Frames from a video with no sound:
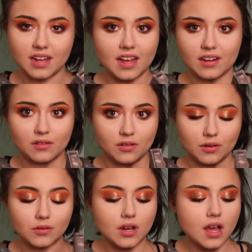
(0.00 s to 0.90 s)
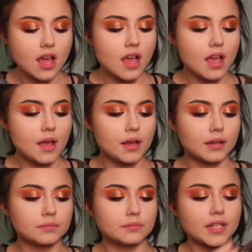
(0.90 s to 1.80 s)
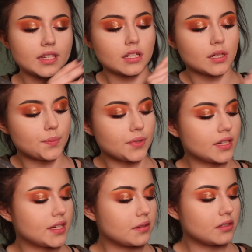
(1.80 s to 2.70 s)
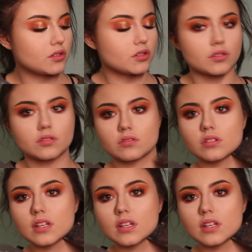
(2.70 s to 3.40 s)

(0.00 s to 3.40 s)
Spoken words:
I don't know. Makeup, and I just,